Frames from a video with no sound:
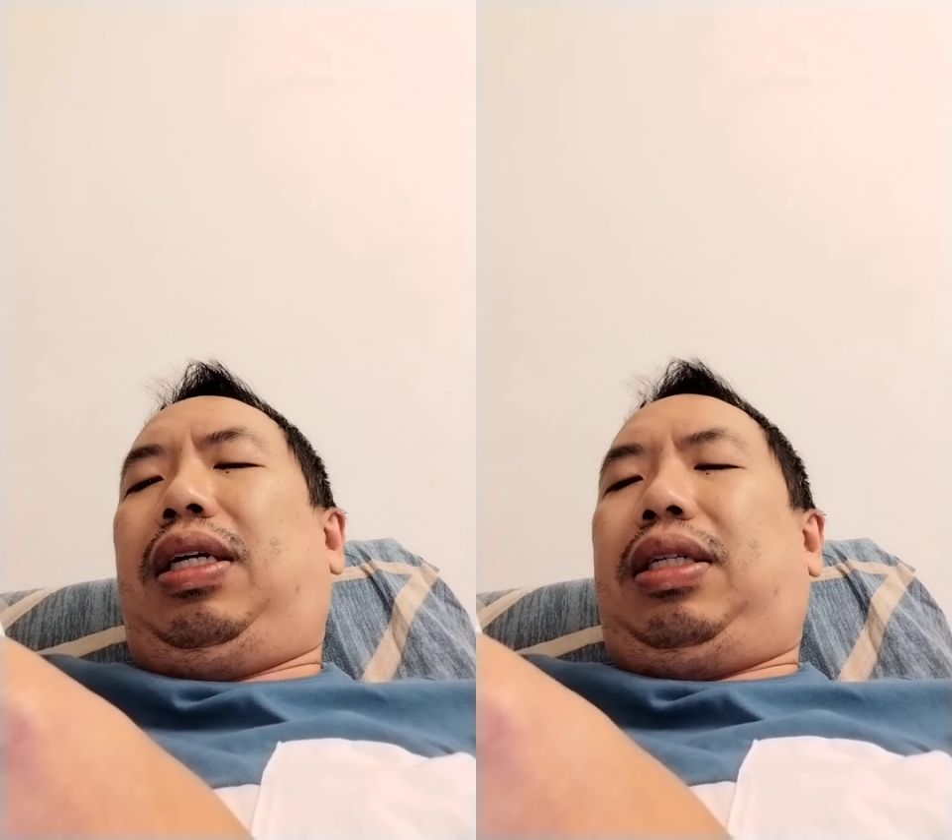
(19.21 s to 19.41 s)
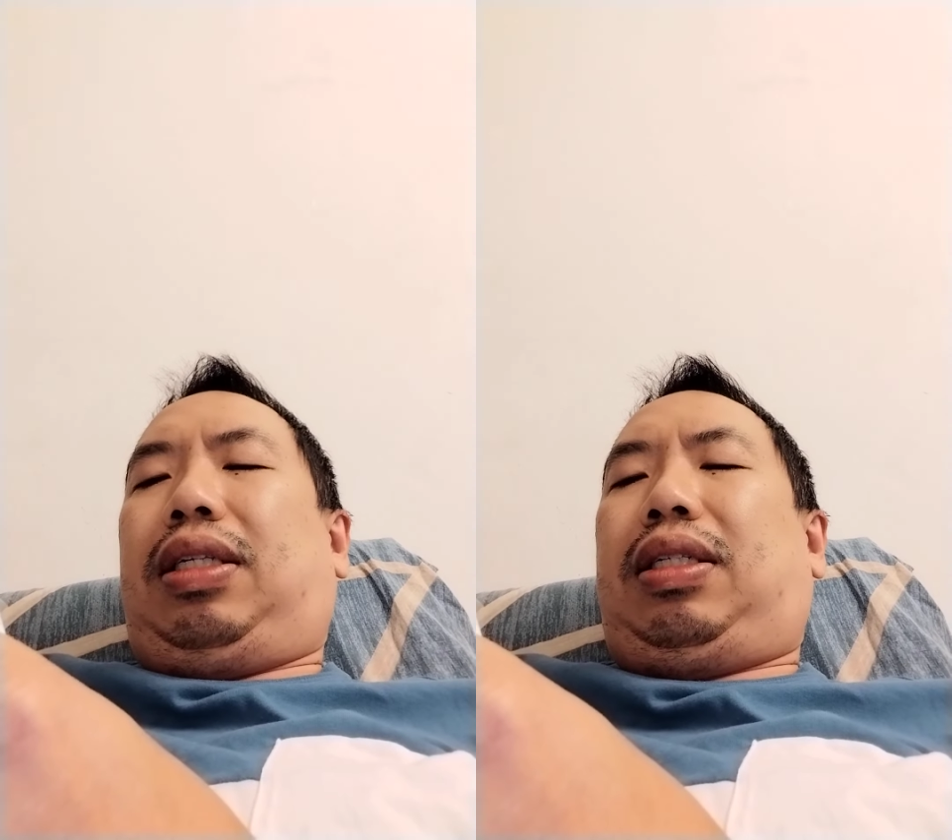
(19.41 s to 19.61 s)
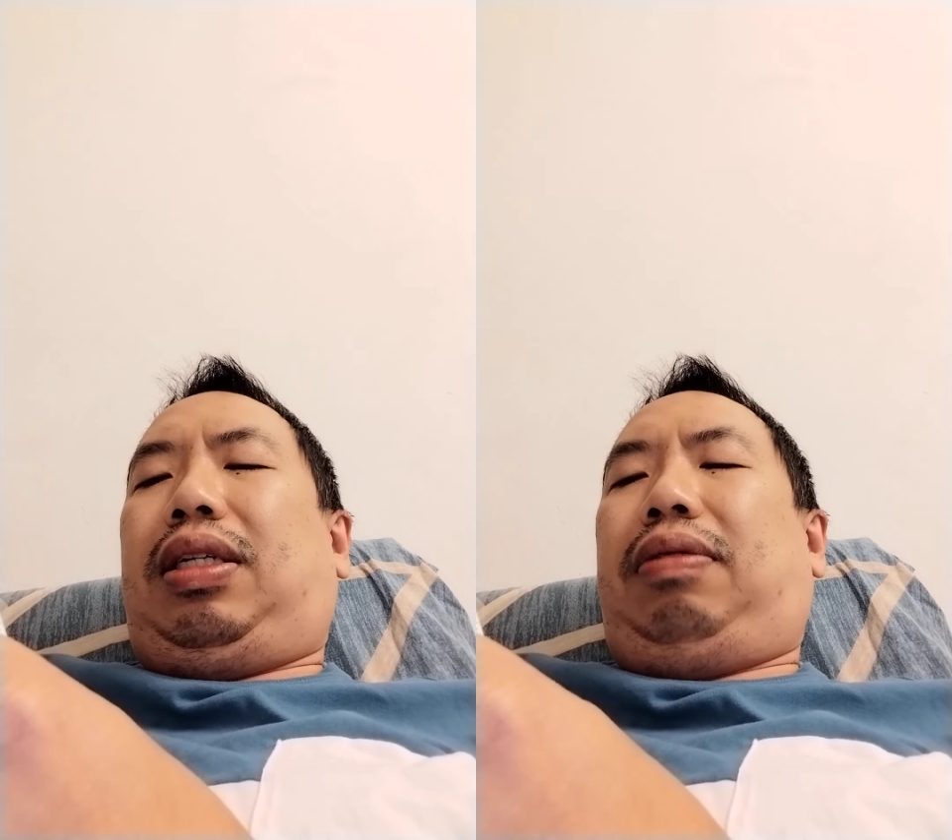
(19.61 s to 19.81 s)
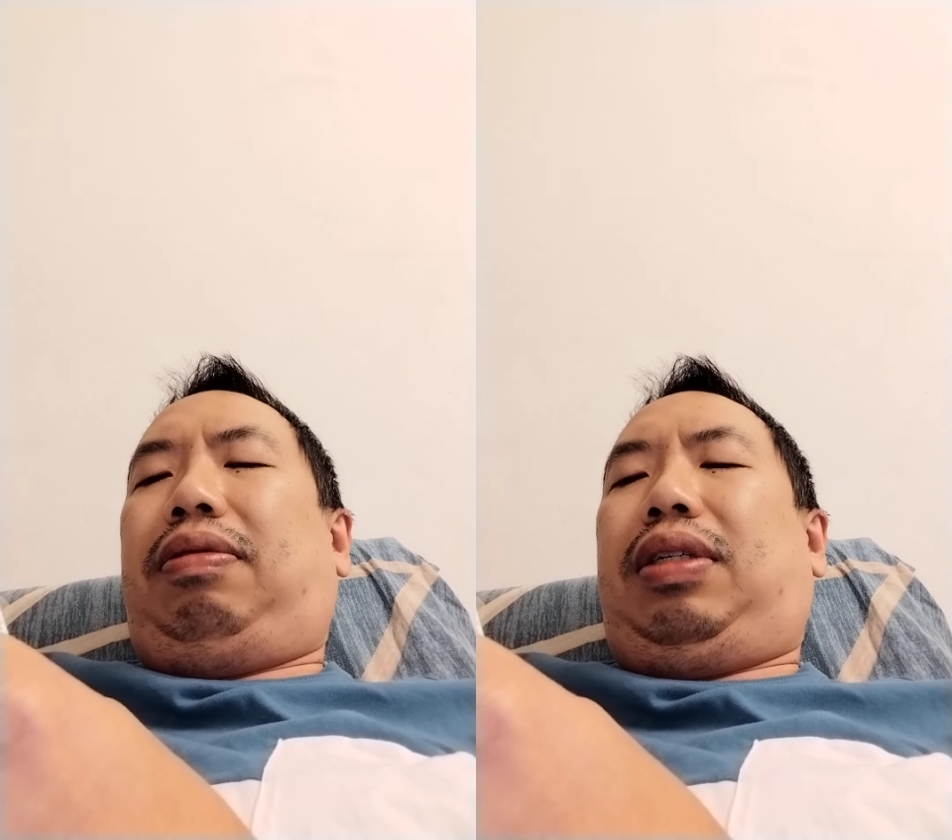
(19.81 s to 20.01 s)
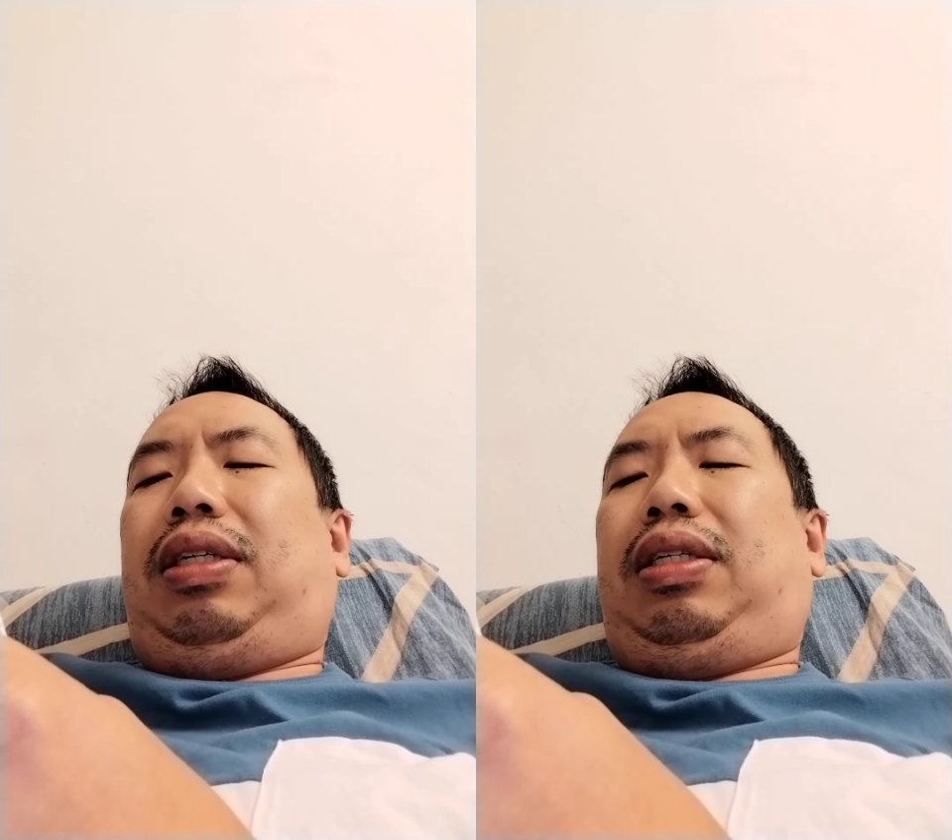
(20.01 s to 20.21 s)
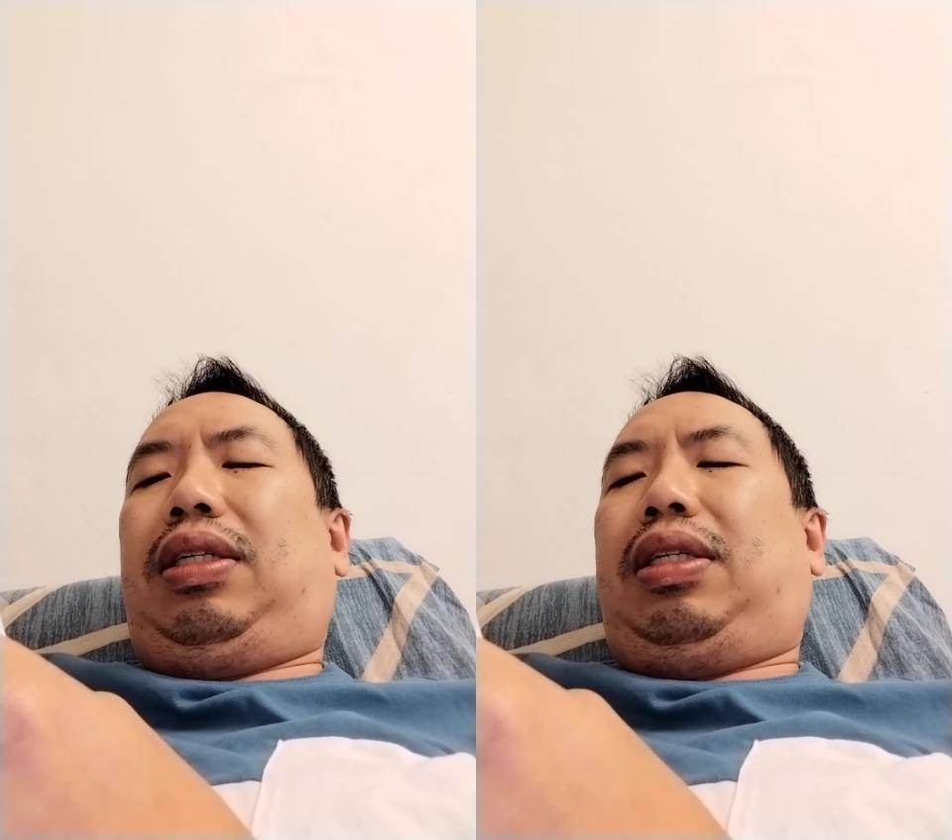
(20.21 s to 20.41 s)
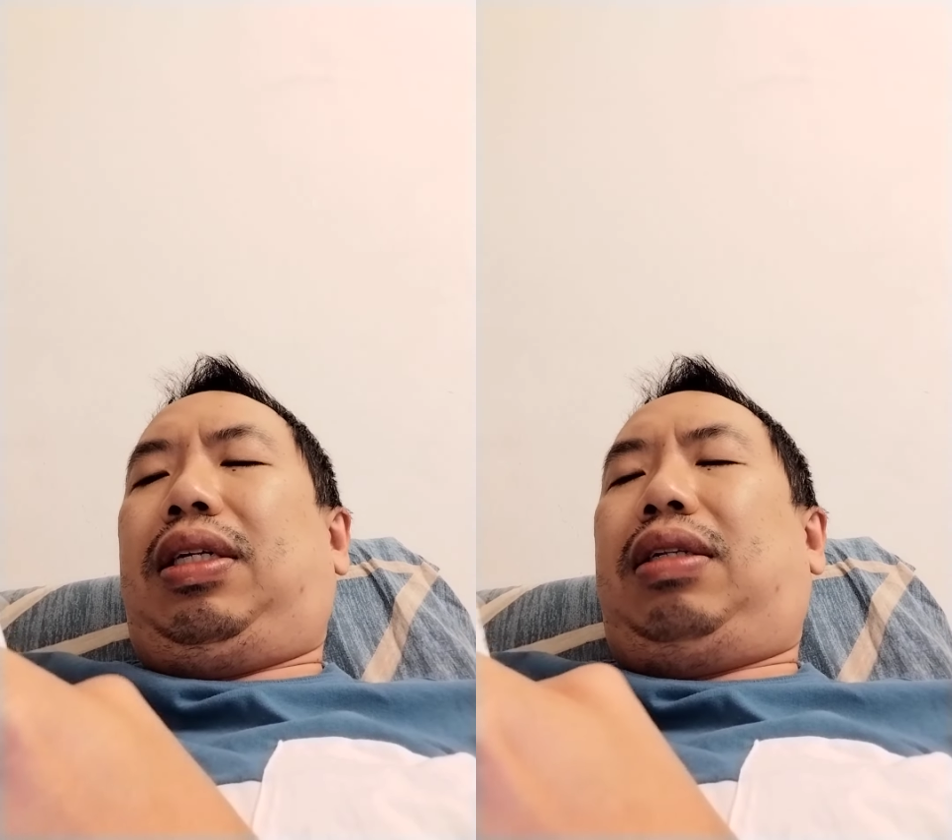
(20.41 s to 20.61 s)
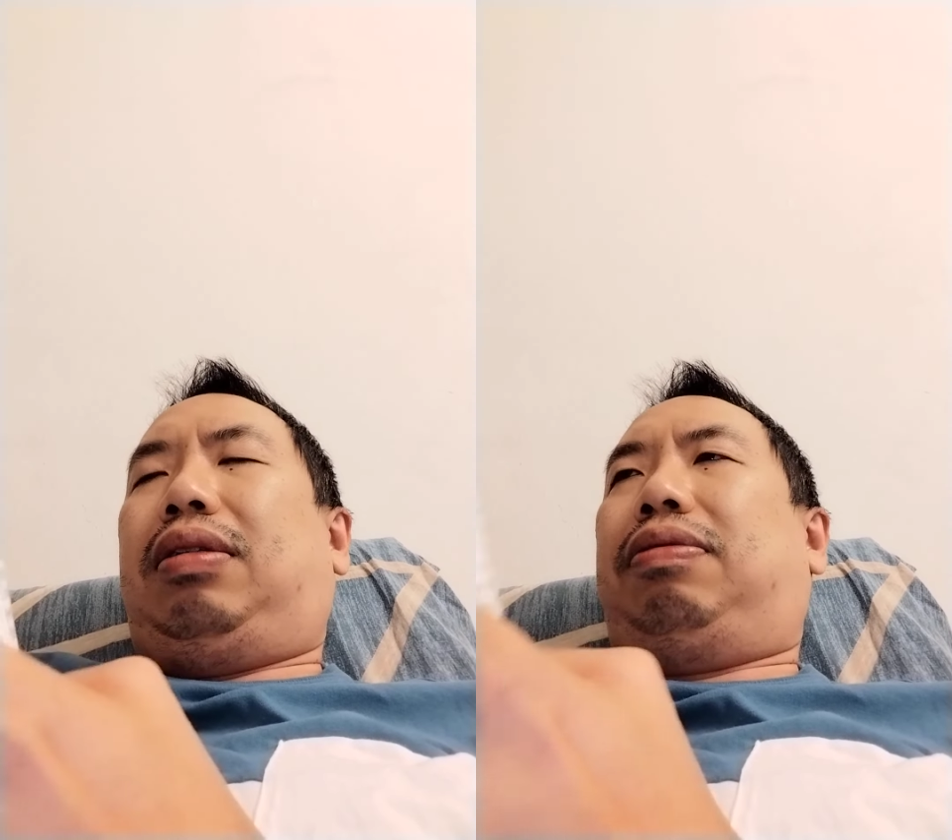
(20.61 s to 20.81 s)
the slavery in the
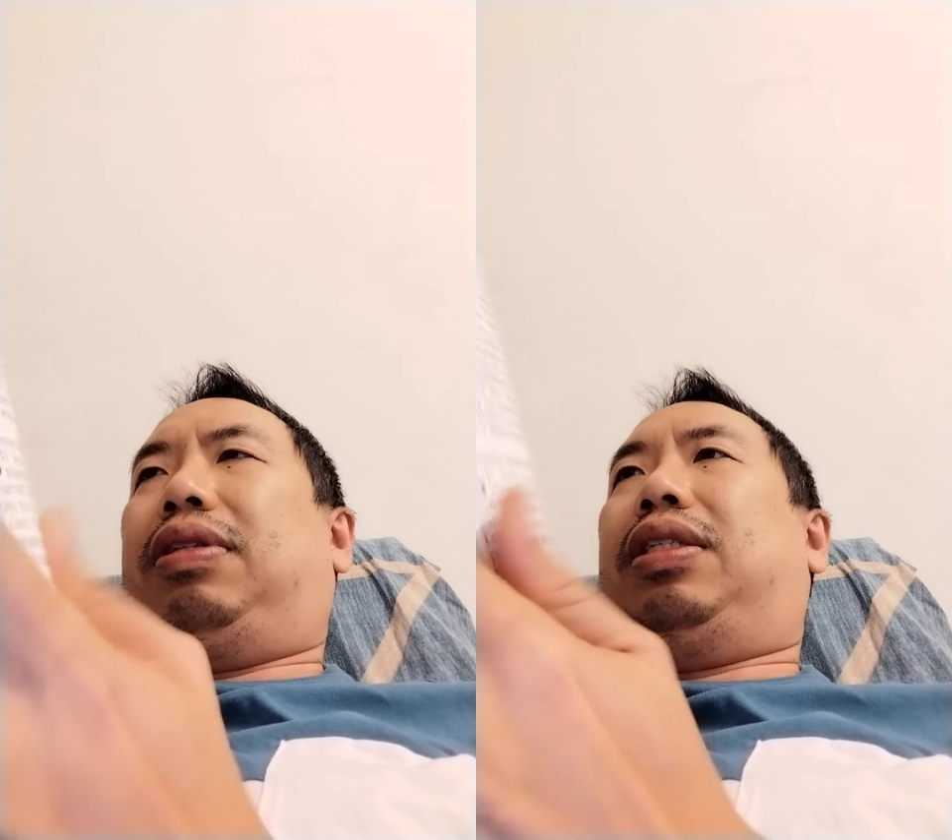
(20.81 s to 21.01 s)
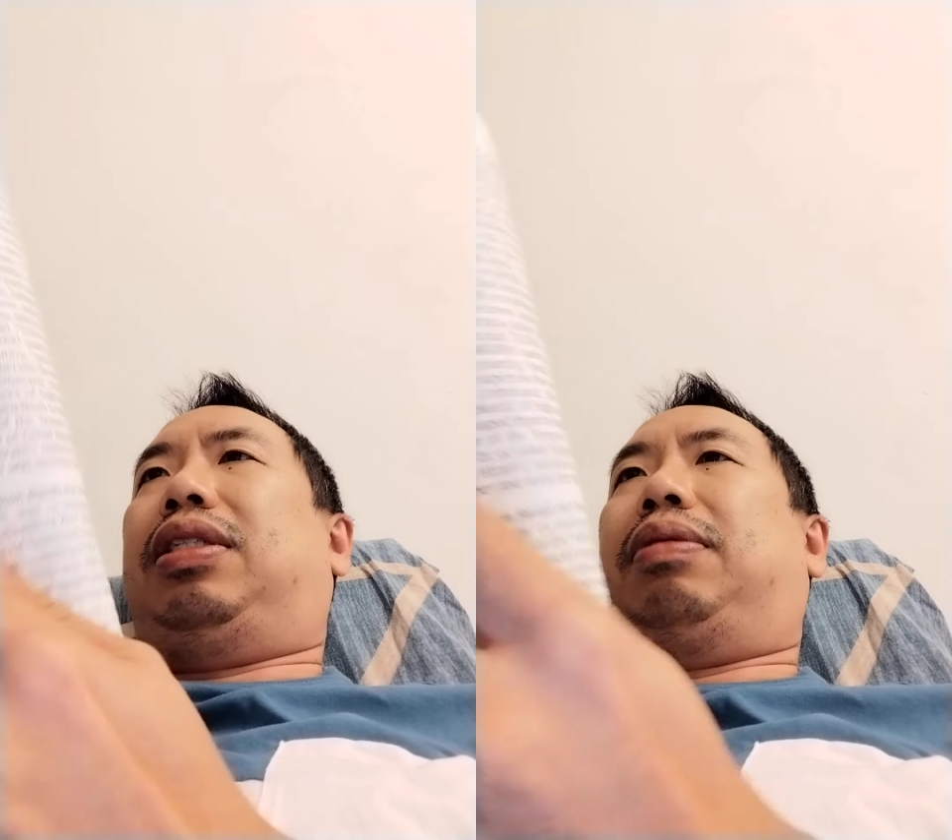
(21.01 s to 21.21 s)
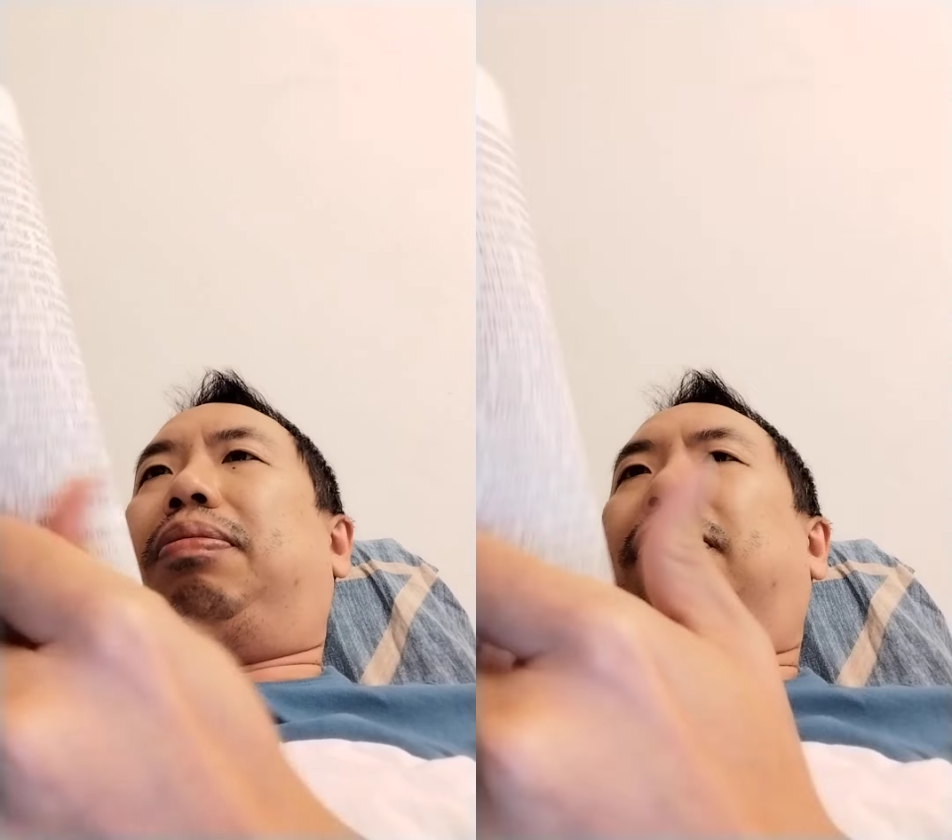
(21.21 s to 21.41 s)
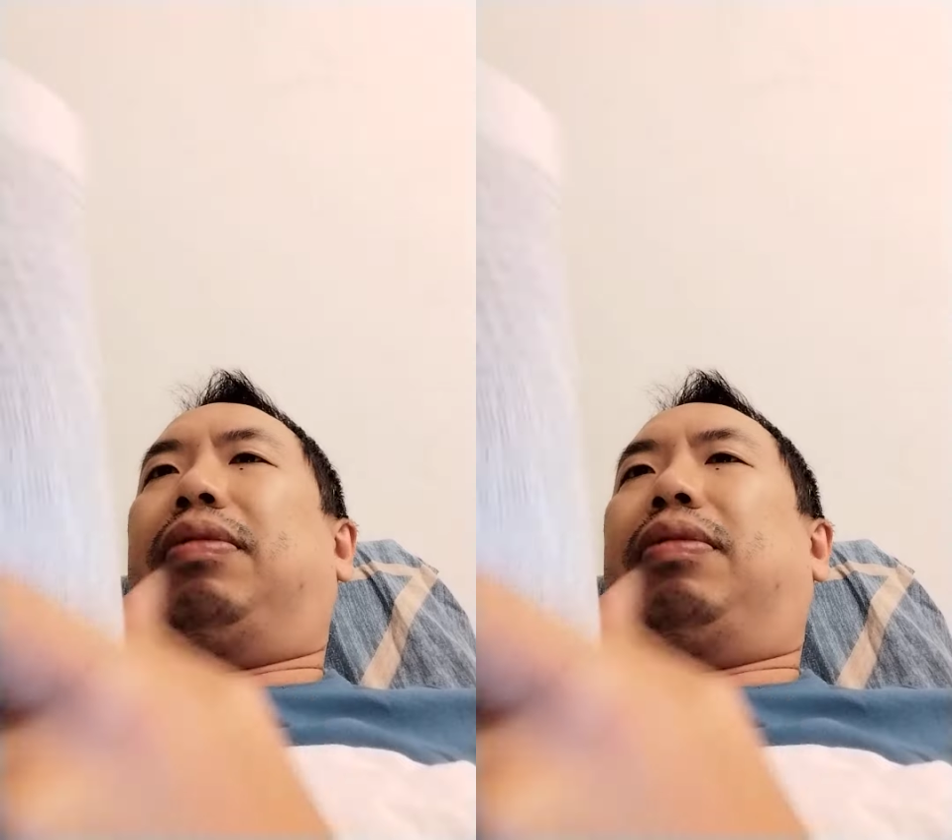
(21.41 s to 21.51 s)
land of Egypt.